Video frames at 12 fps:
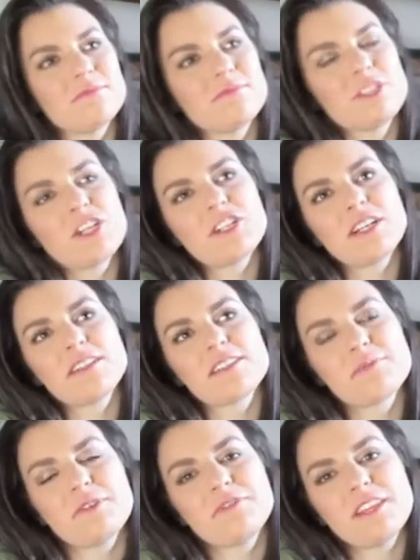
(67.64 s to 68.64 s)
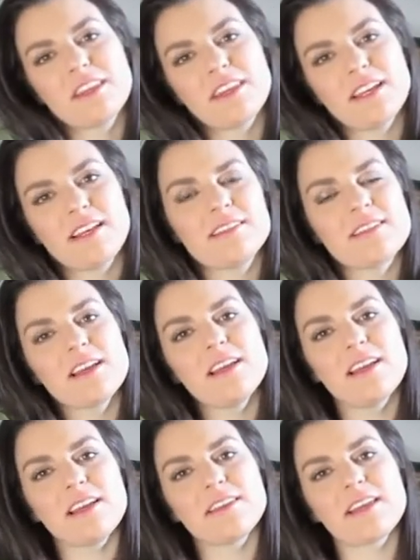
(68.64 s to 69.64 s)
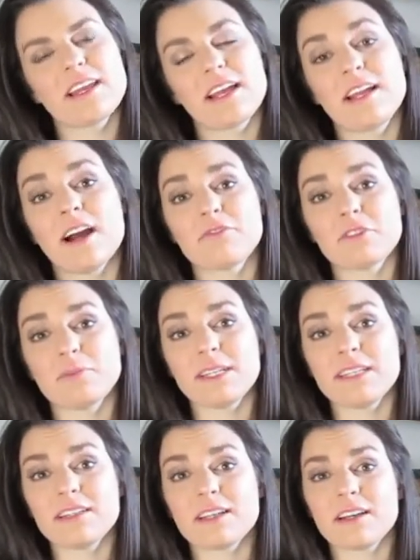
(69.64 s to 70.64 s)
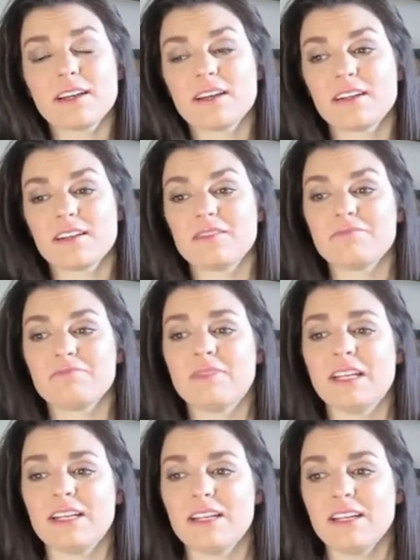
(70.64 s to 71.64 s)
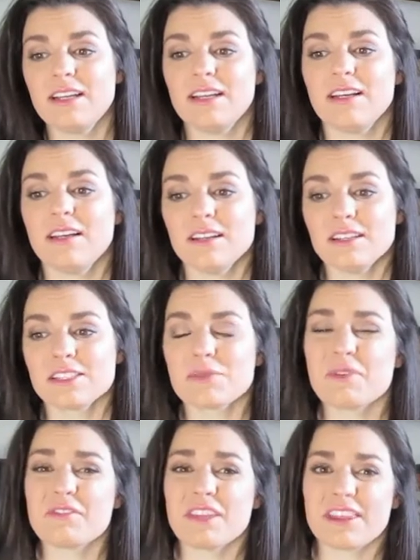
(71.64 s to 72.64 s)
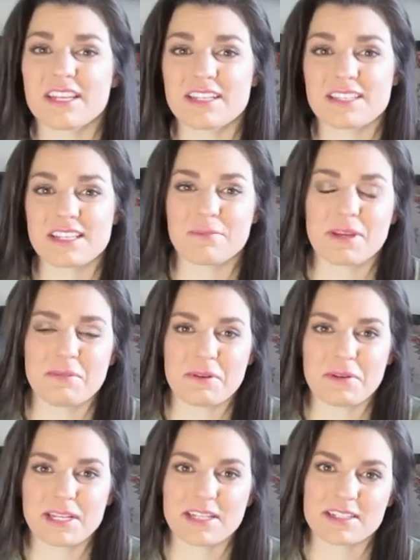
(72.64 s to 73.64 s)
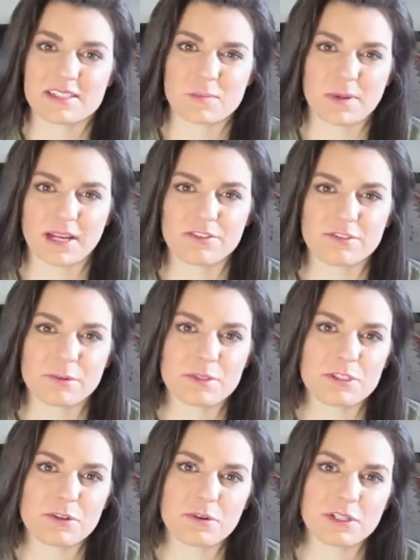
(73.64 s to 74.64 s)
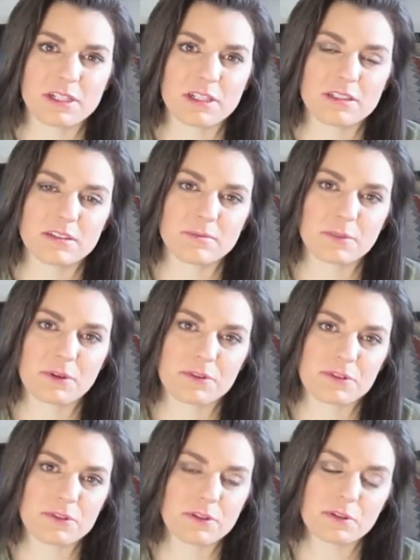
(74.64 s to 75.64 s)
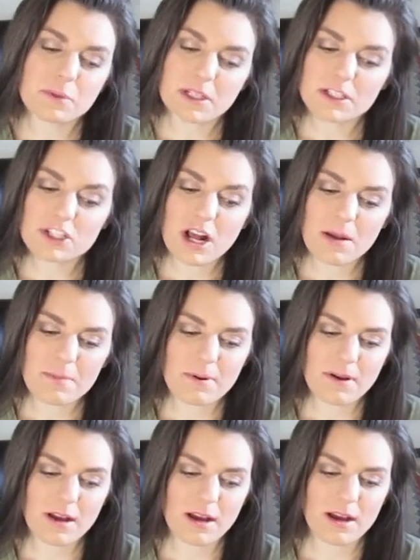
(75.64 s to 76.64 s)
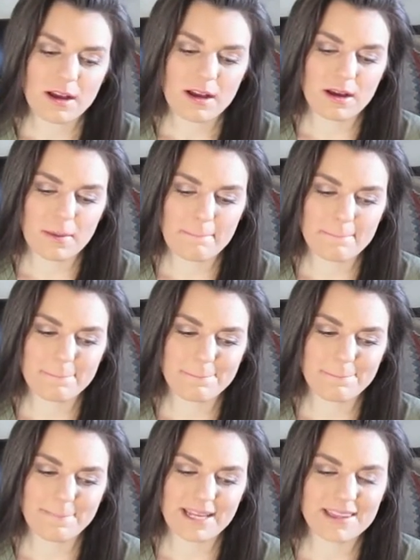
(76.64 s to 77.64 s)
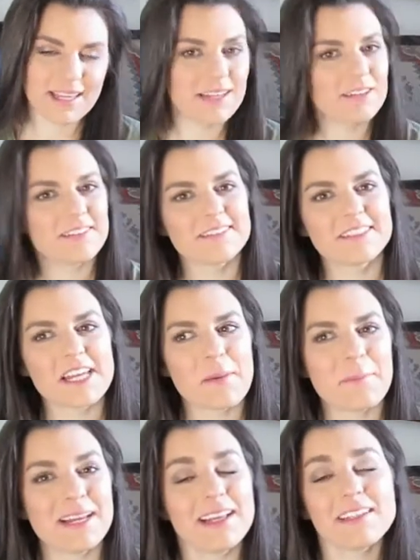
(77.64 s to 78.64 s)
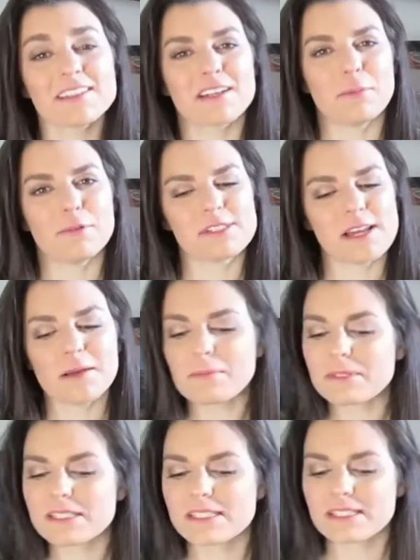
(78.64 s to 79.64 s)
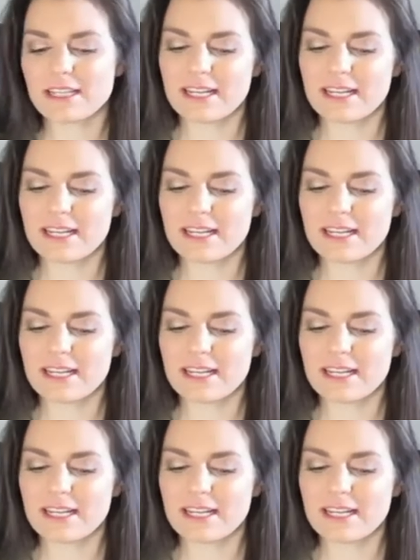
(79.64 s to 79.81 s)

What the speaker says: touching on some of the things that I got from it, some of the things that maybe you can expect from a DONA Birth Doula workshop, and then my next couple steps.